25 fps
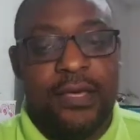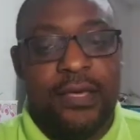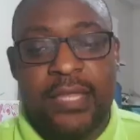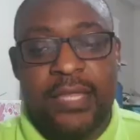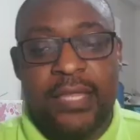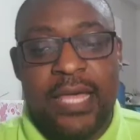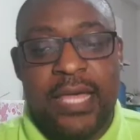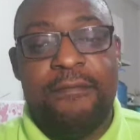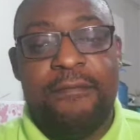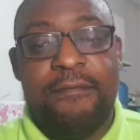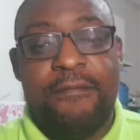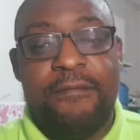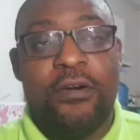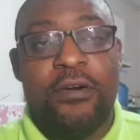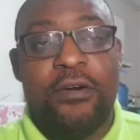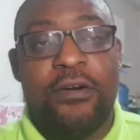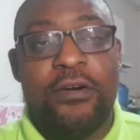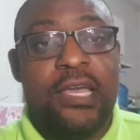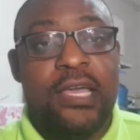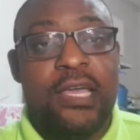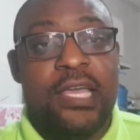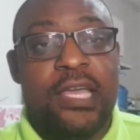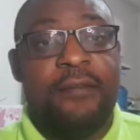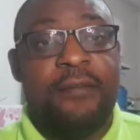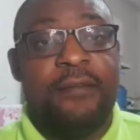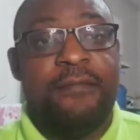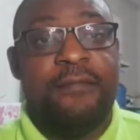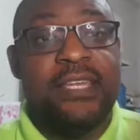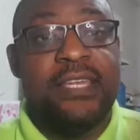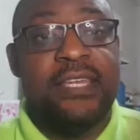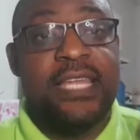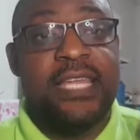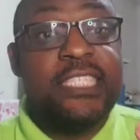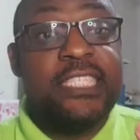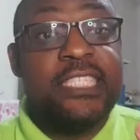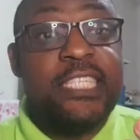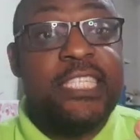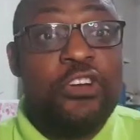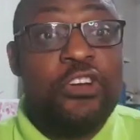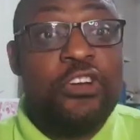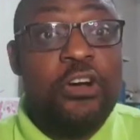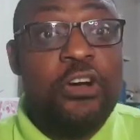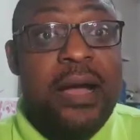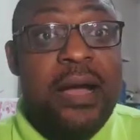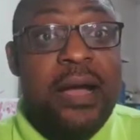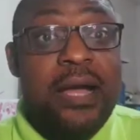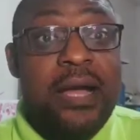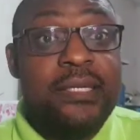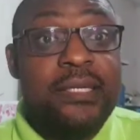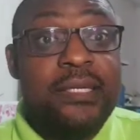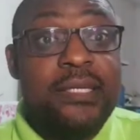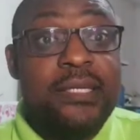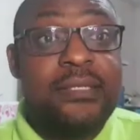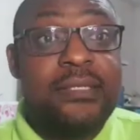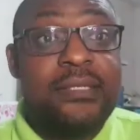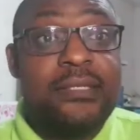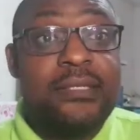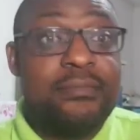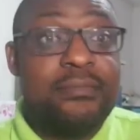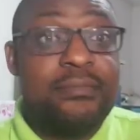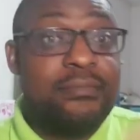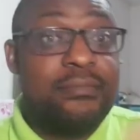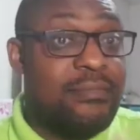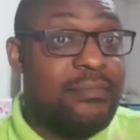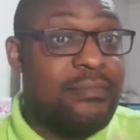Therefore, if he doesn't command it,